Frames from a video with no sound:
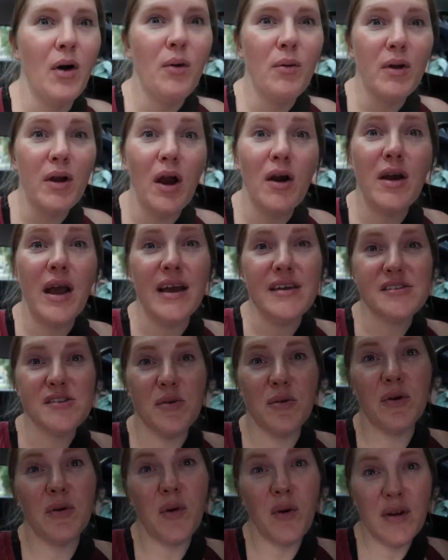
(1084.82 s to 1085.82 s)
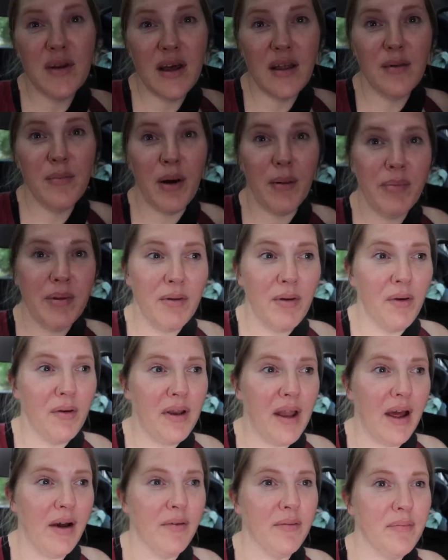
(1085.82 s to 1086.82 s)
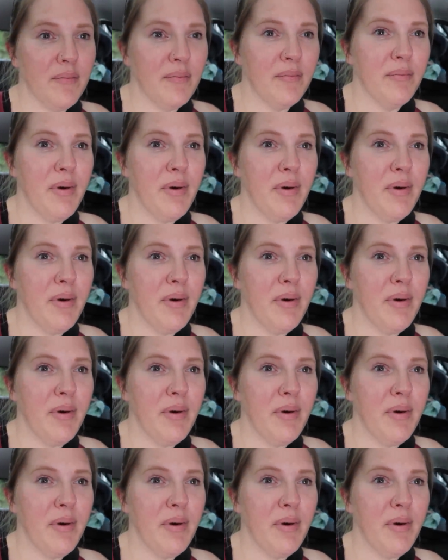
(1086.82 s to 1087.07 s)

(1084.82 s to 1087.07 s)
Oh, we're, okay, so we're going down the bumpy road now.